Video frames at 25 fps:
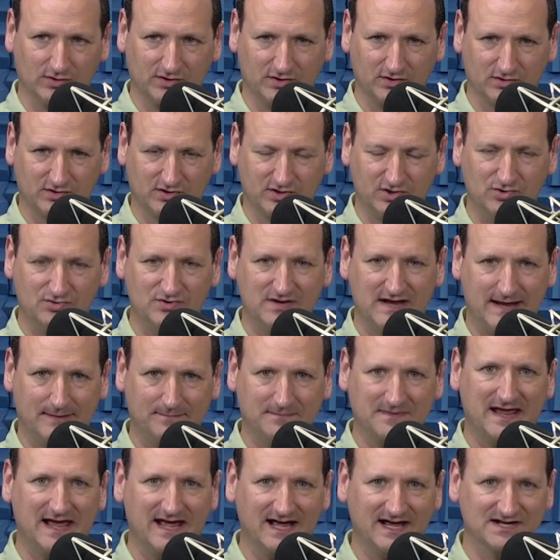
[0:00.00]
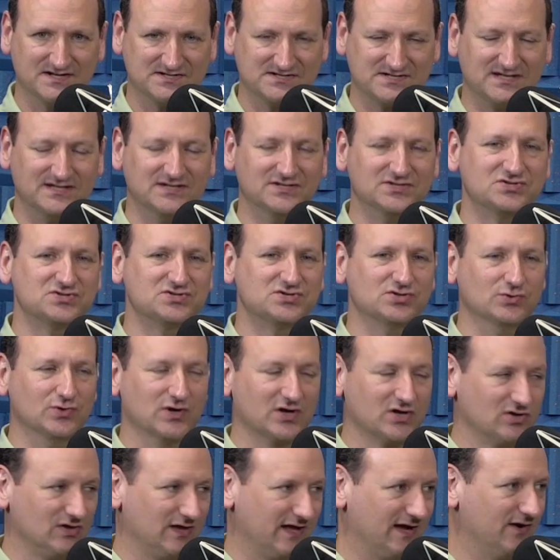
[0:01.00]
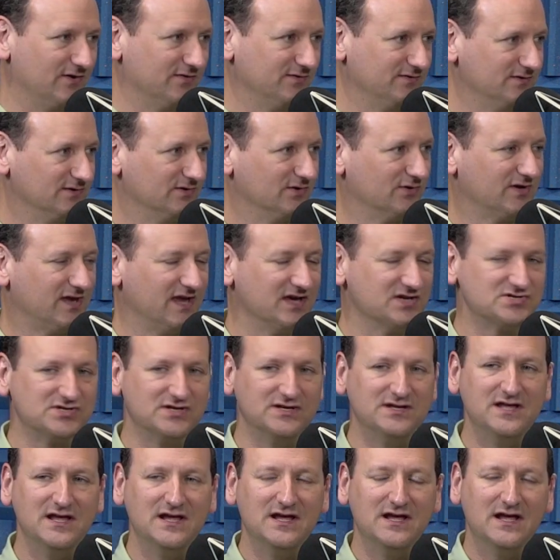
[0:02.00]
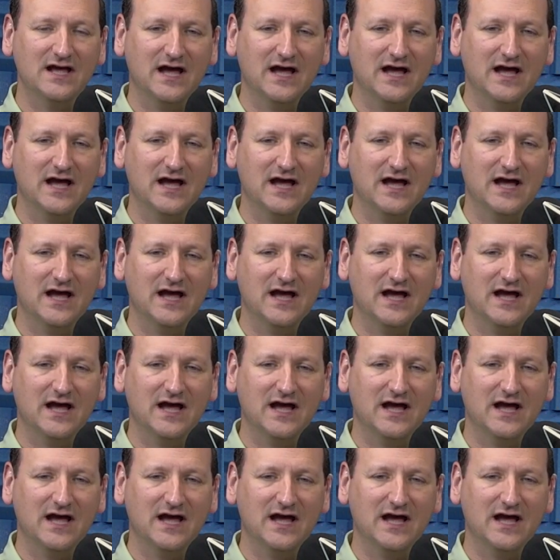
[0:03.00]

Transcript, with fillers: your Q NAP N A S into a cloud location,